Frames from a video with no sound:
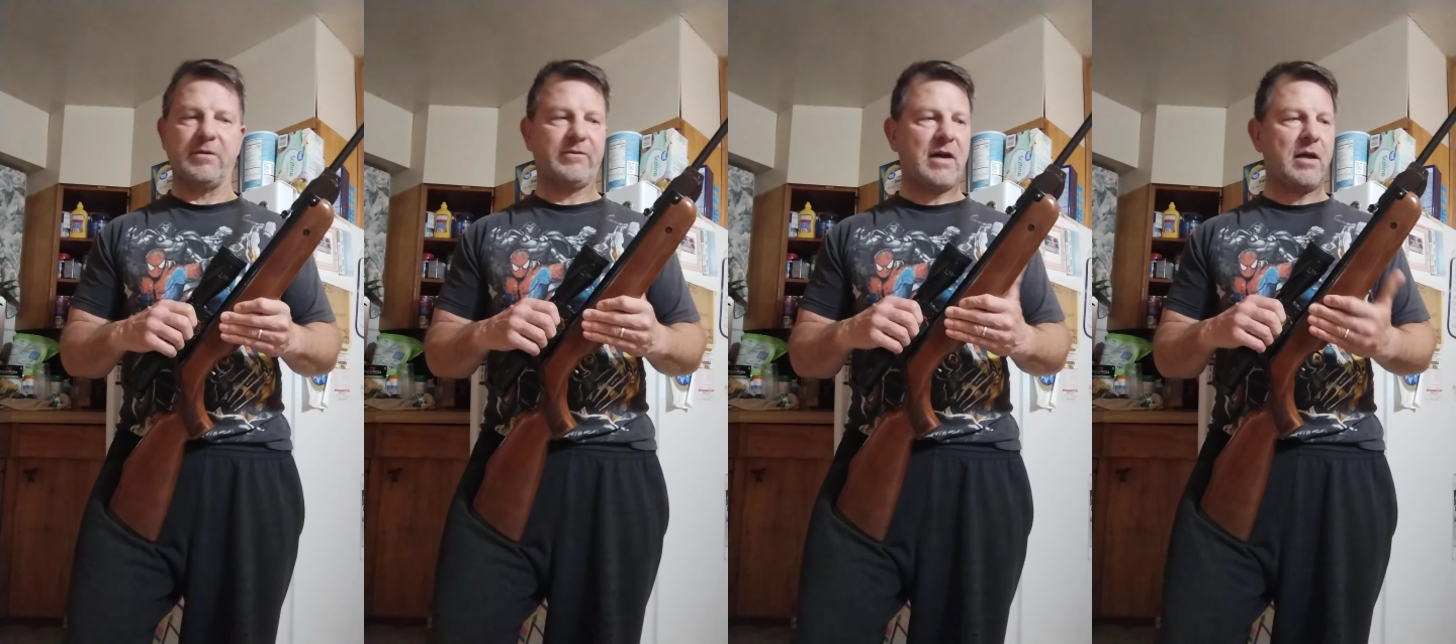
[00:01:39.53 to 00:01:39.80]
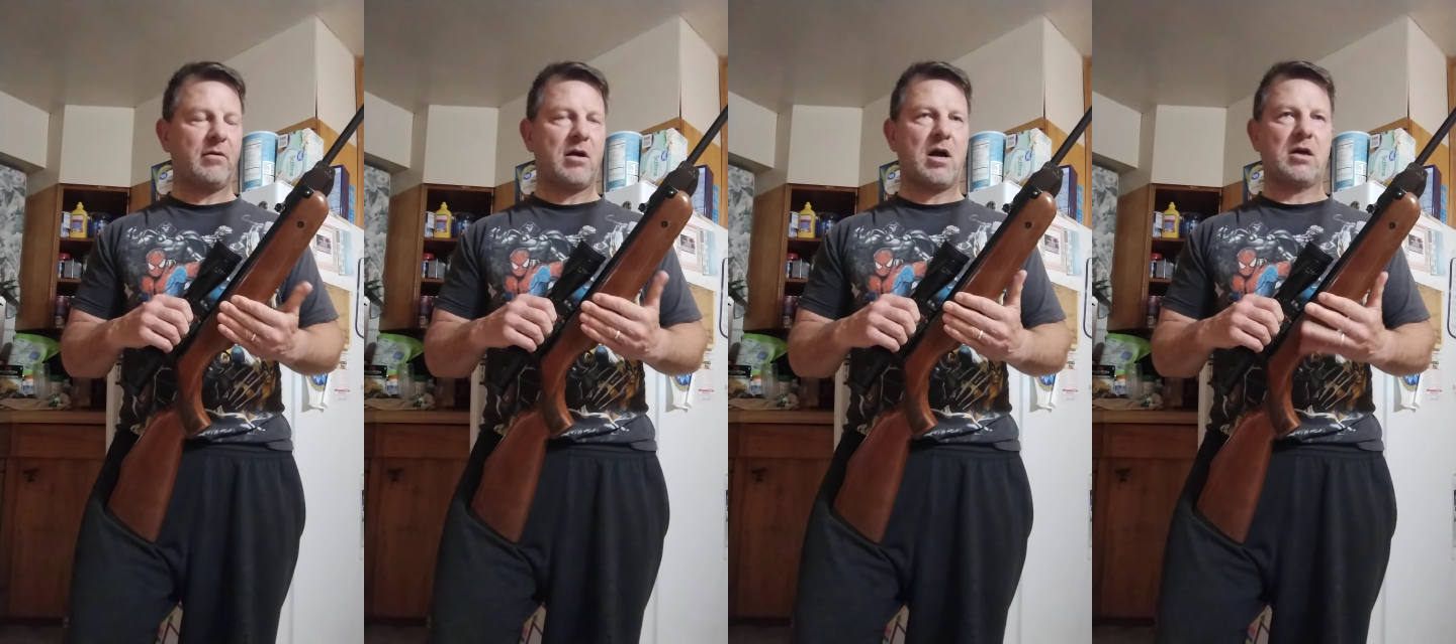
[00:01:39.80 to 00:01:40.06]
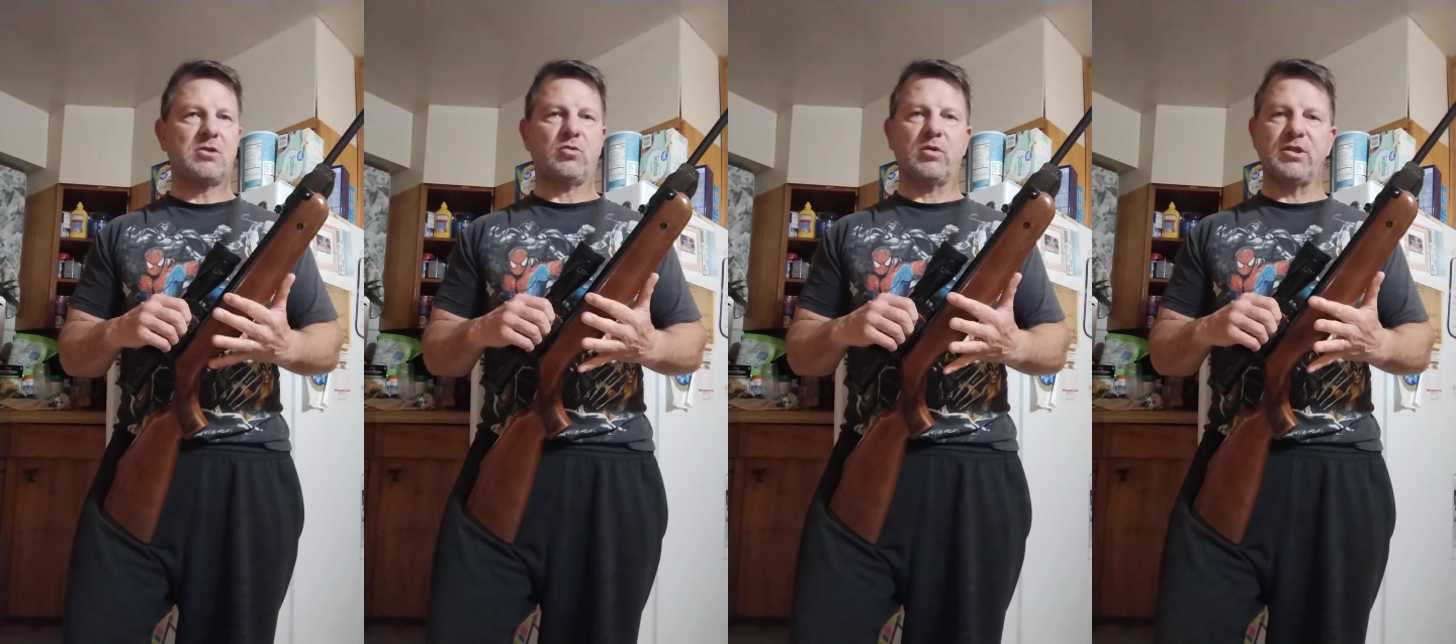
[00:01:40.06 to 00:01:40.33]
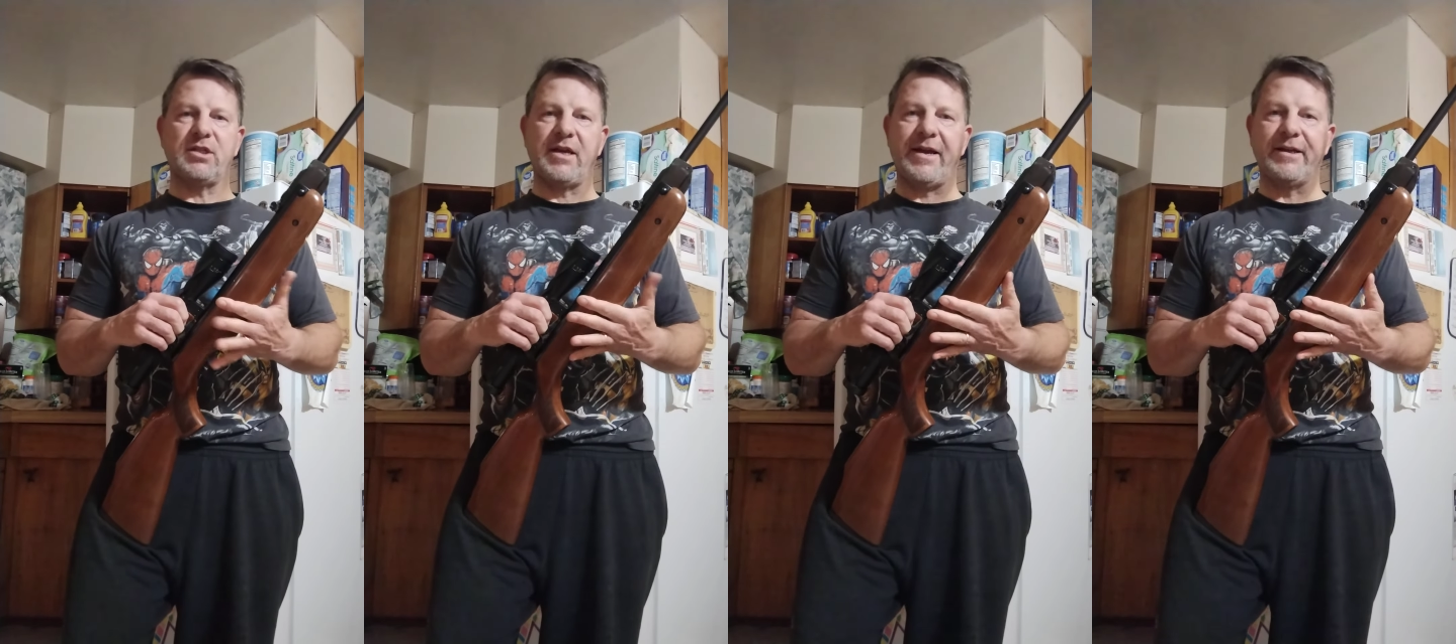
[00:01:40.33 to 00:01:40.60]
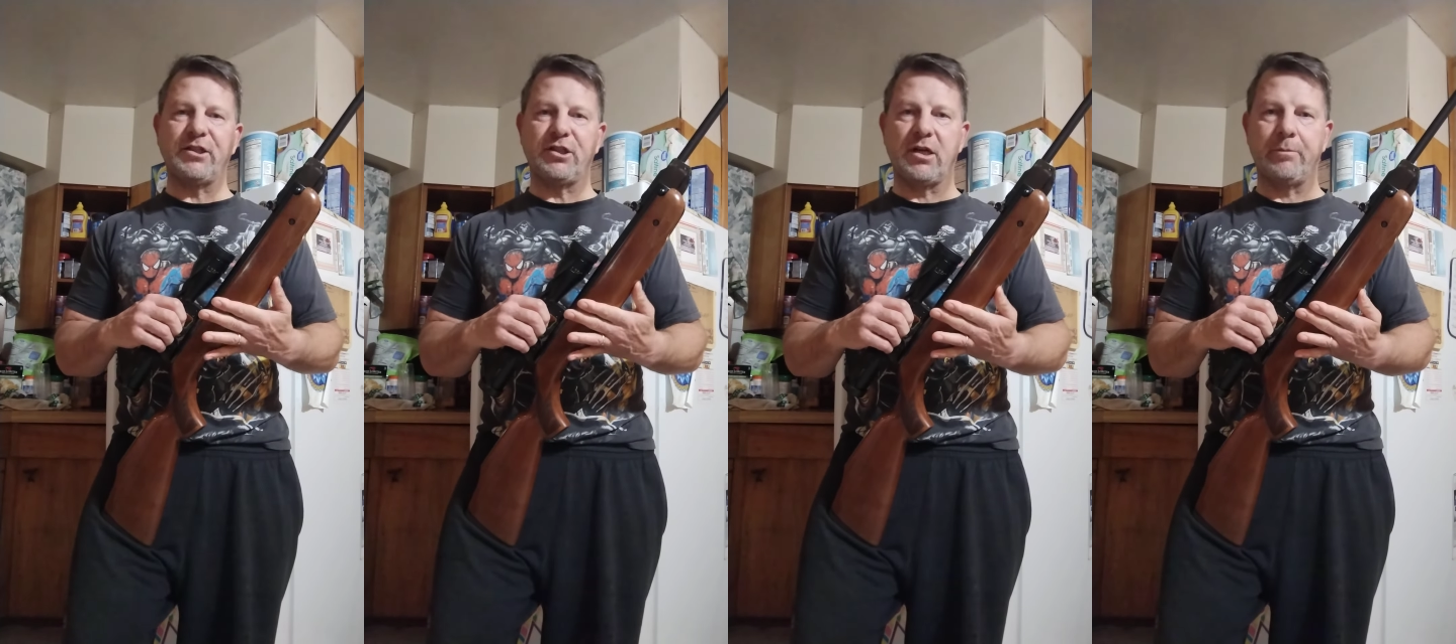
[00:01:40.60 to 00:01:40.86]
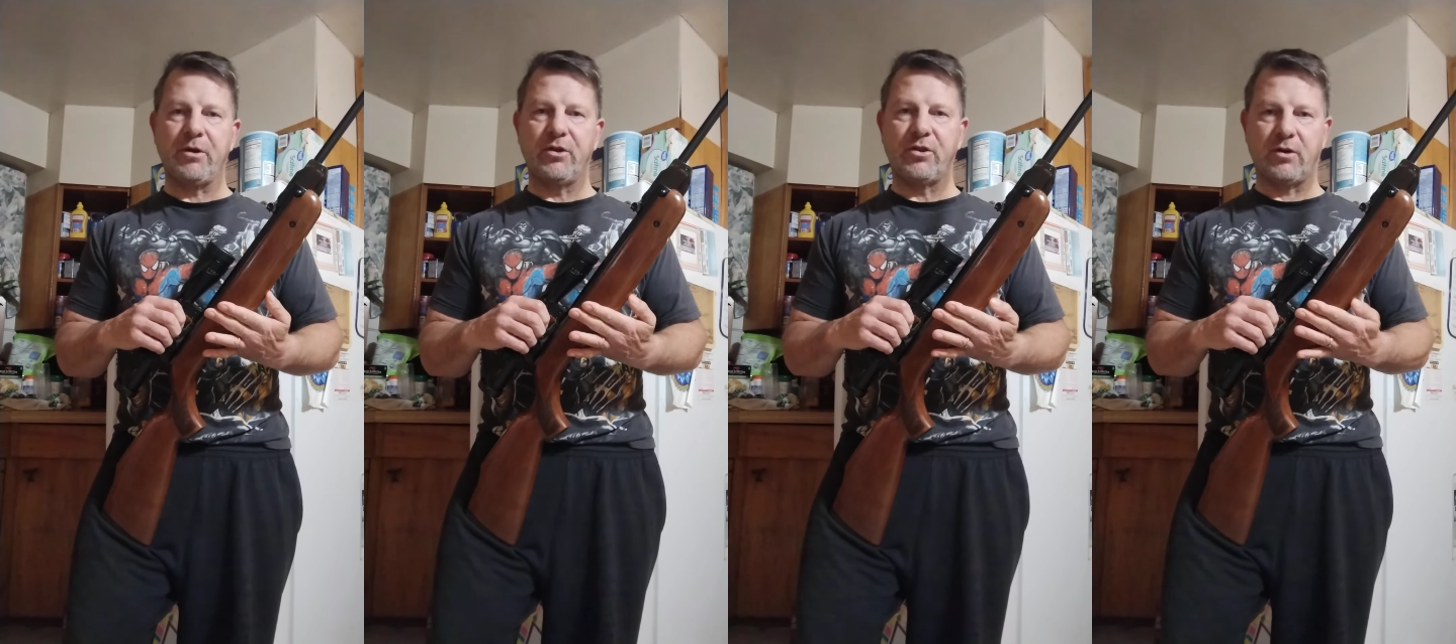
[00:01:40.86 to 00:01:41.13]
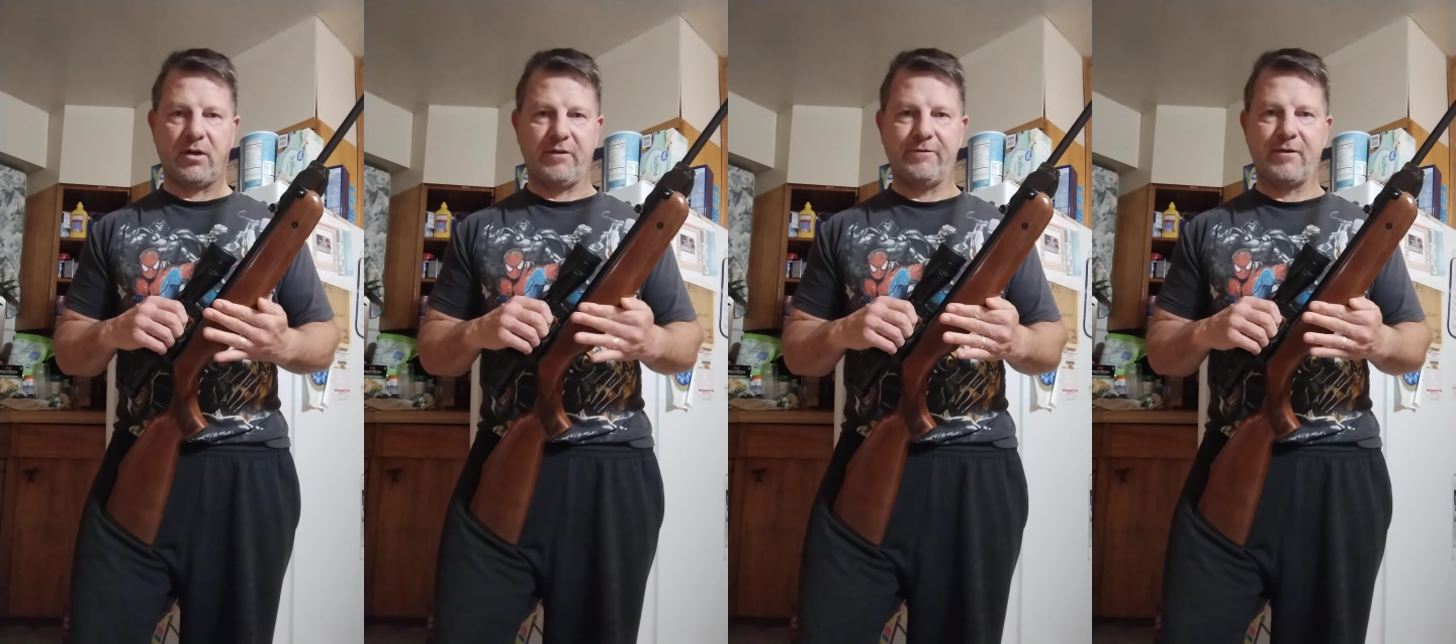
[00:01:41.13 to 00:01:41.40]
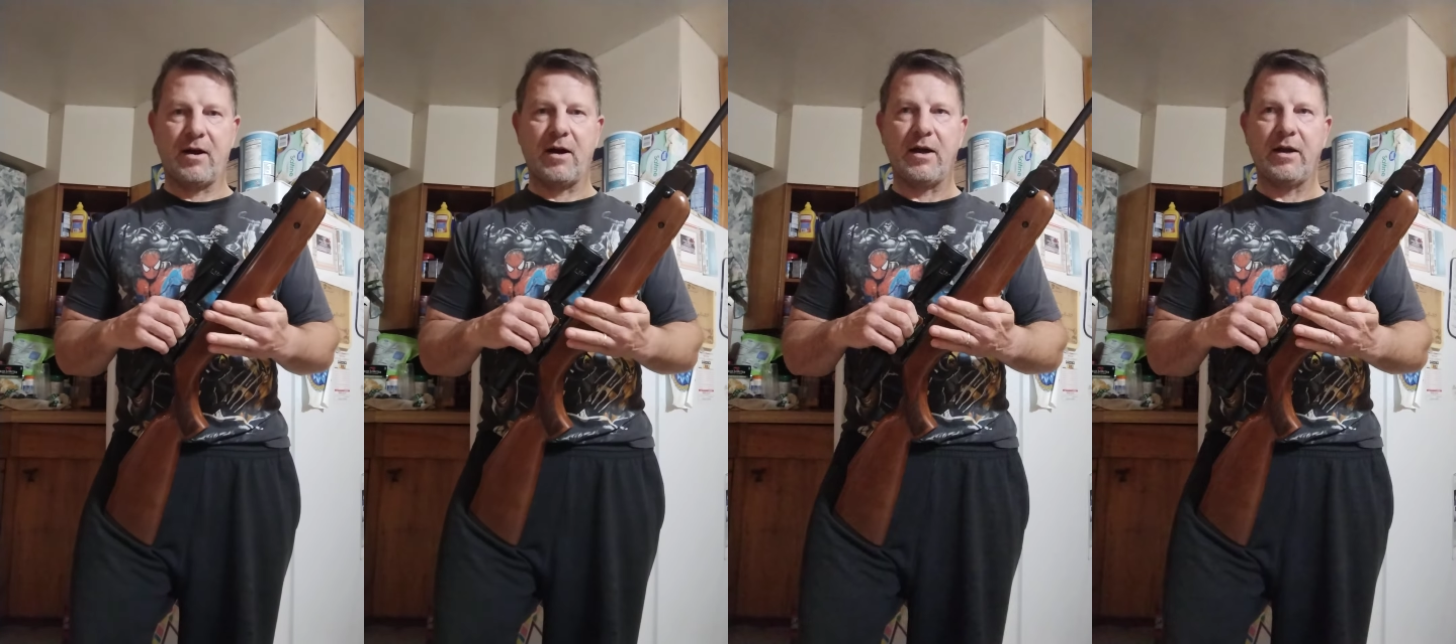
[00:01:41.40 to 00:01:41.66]
the Weihrauchs, was the
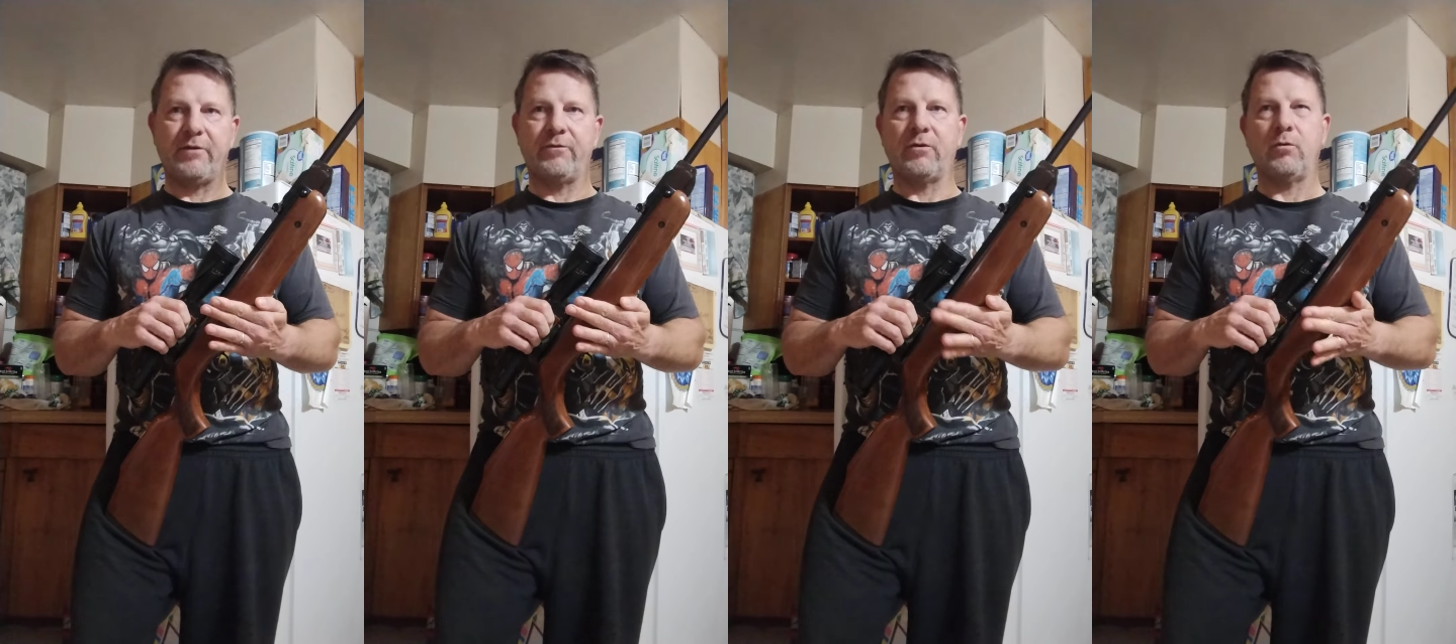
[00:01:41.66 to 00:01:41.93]
HW35,